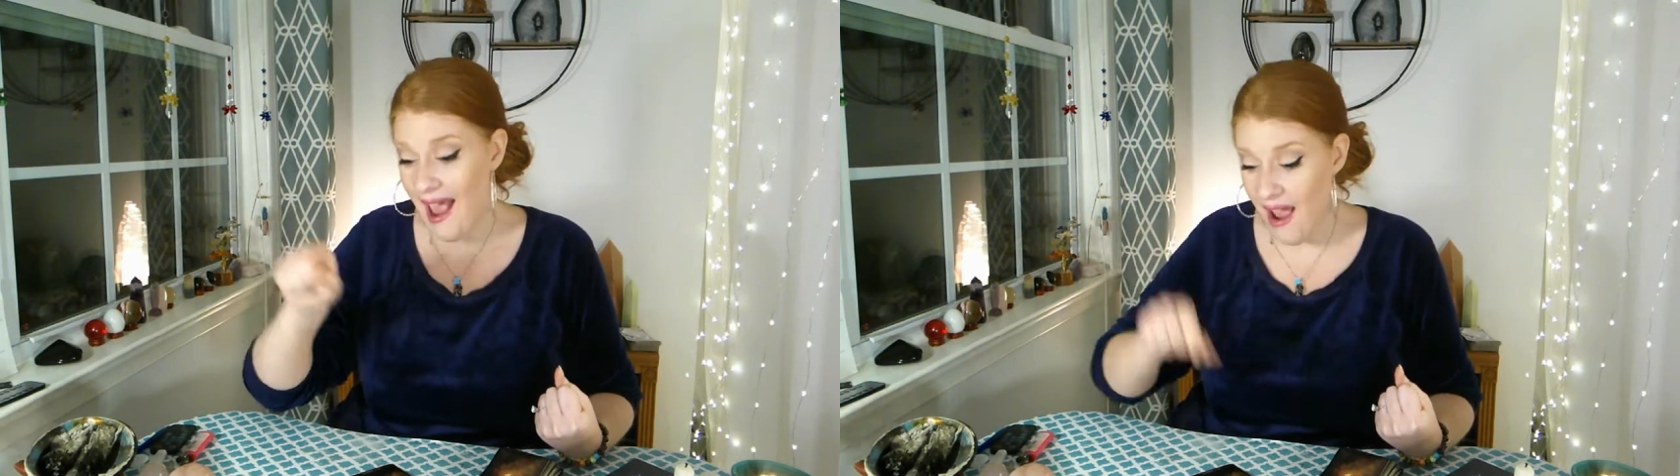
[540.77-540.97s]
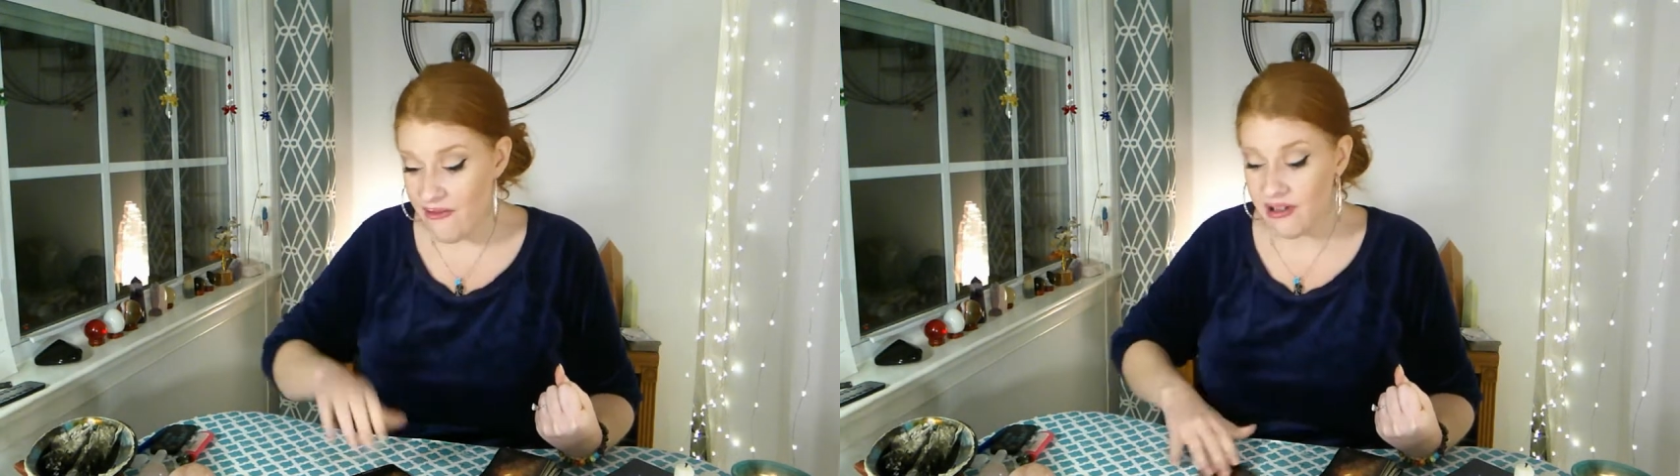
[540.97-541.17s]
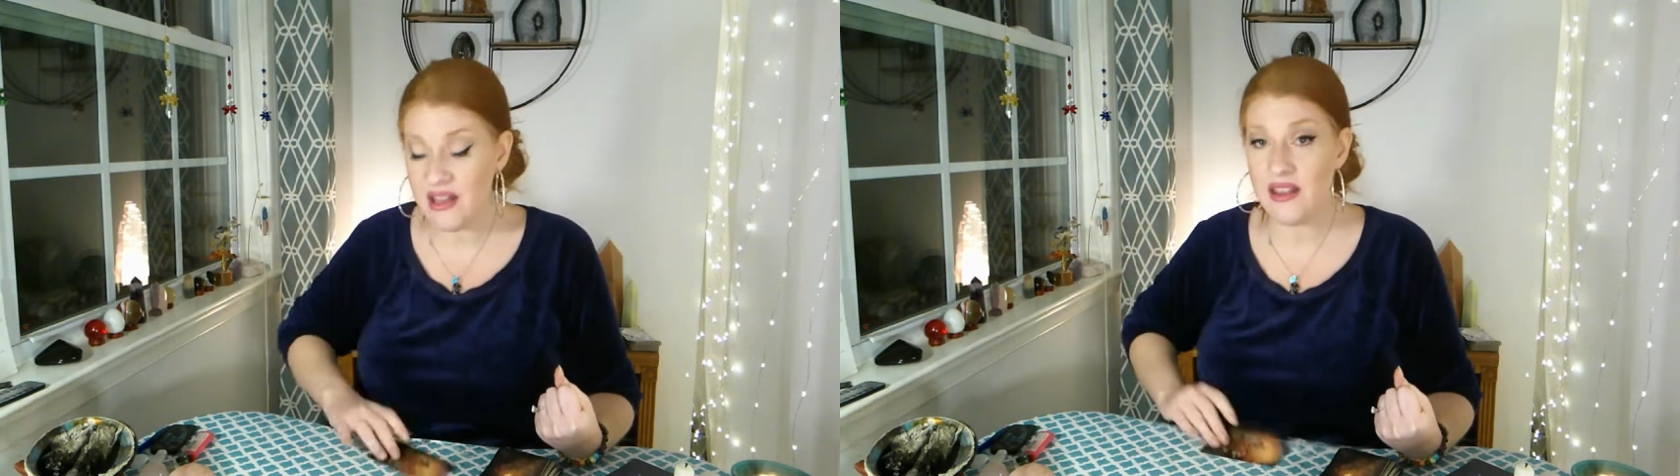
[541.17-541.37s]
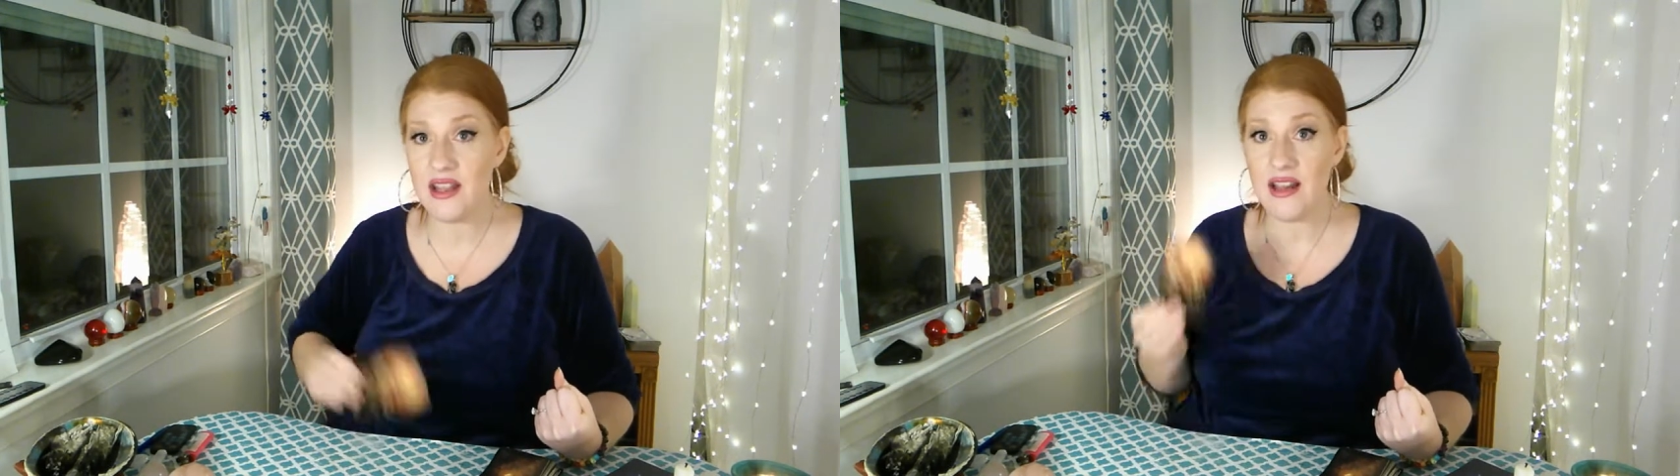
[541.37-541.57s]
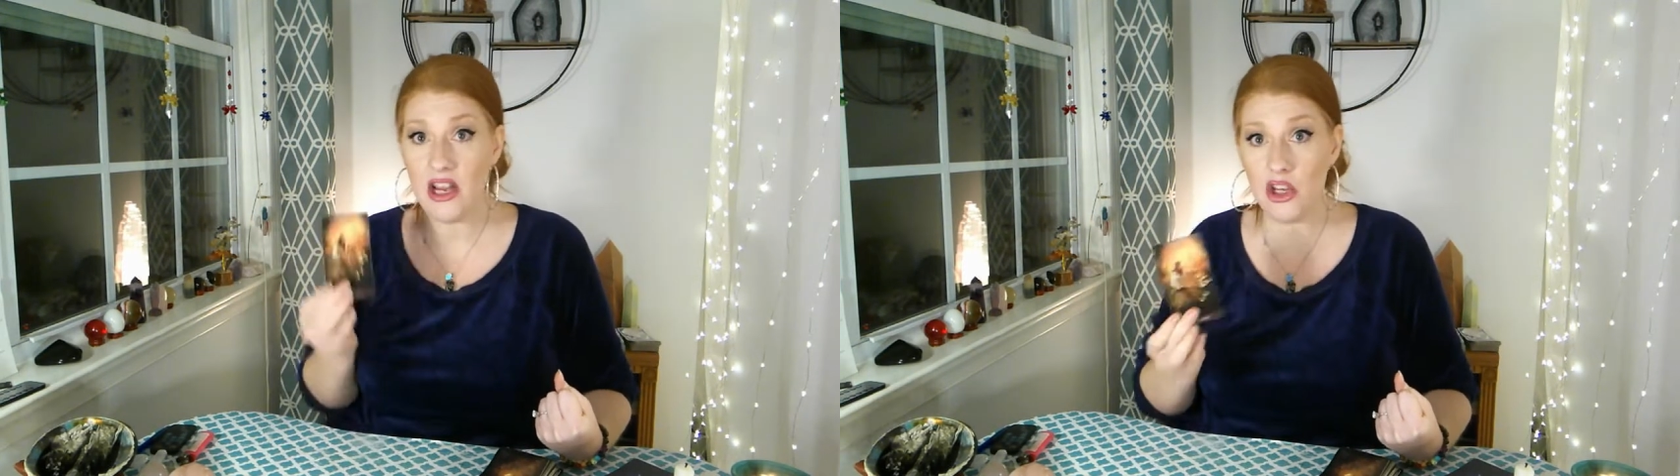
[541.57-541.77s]

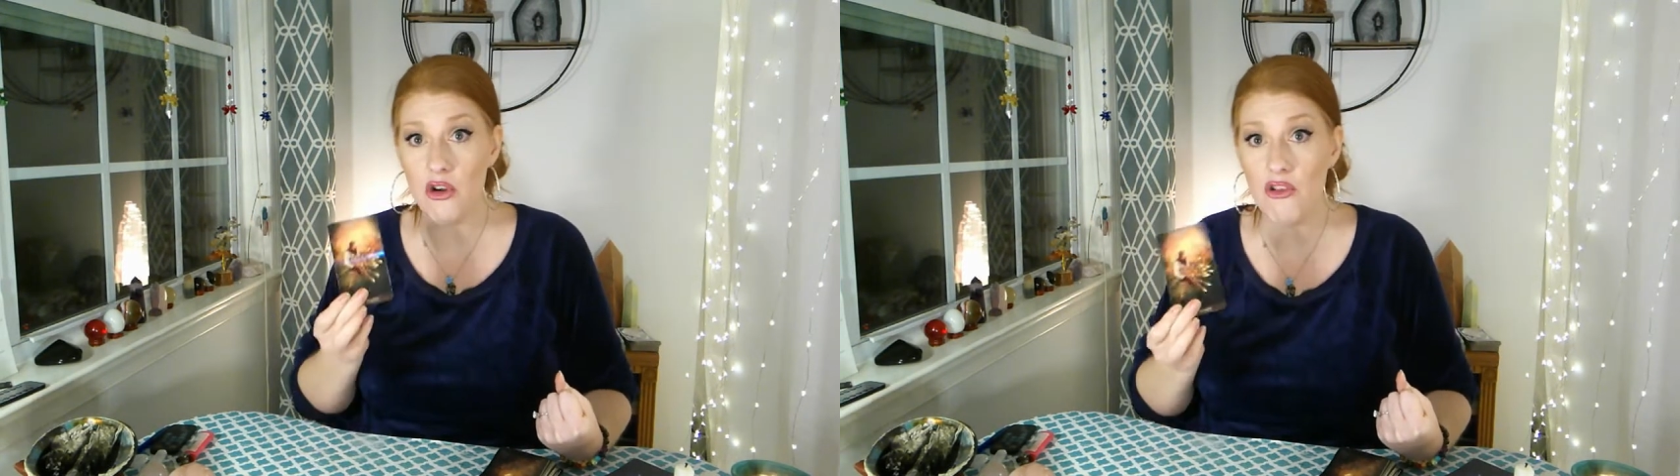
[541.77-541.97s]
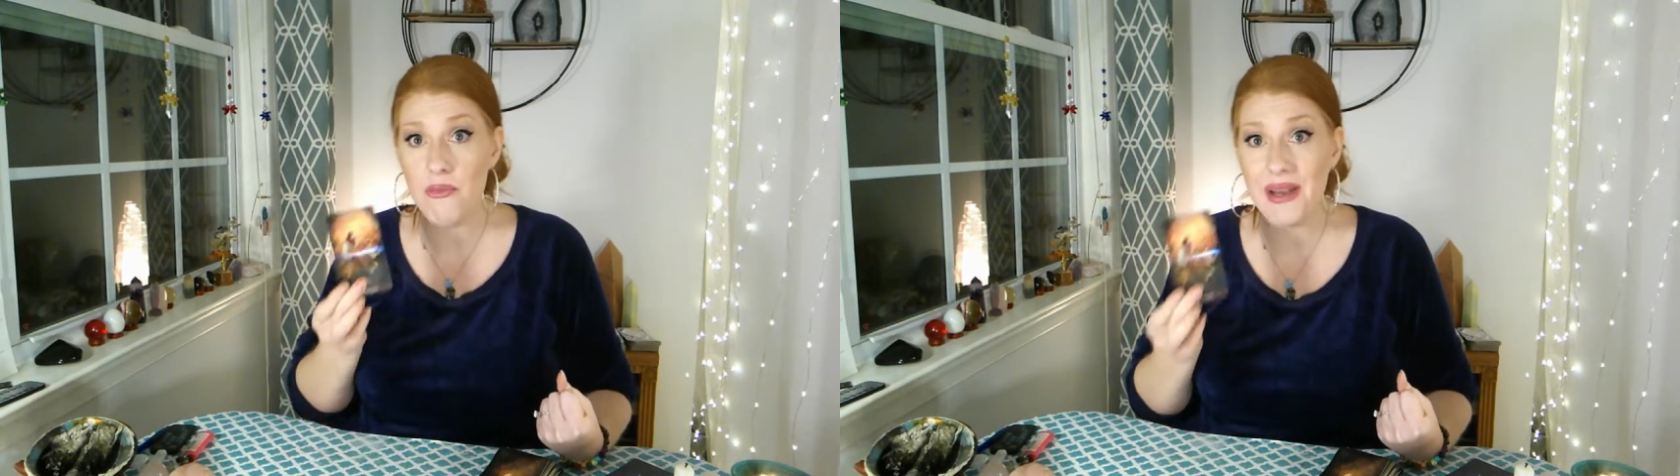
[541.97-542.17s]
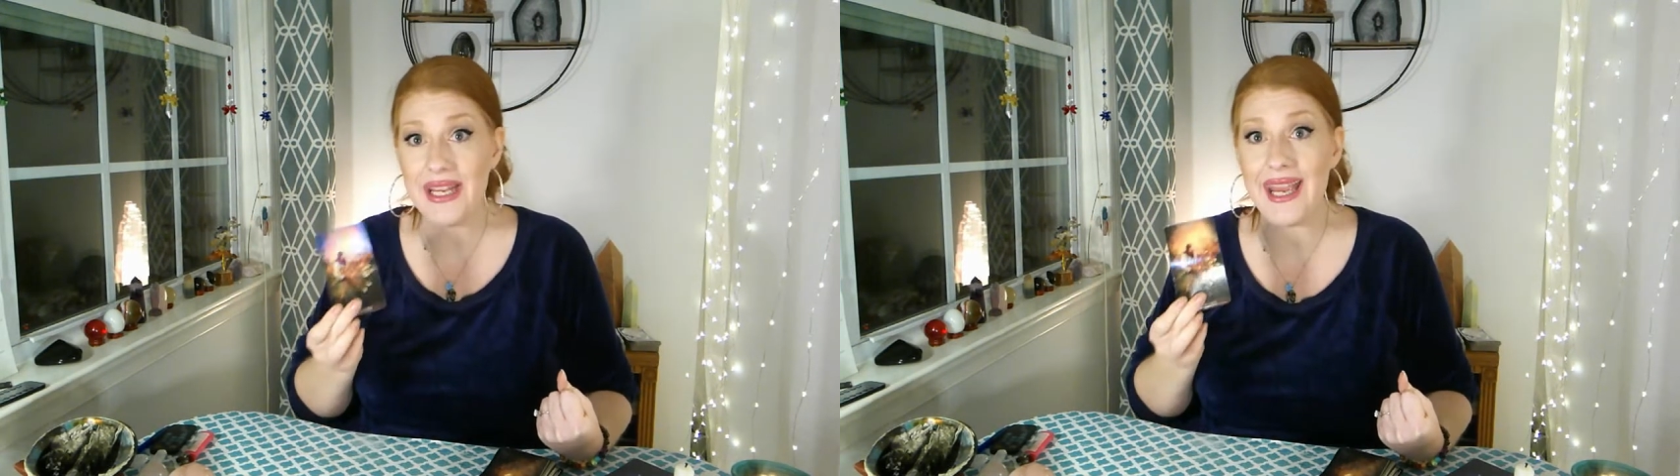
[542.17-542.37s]
Everything that you've been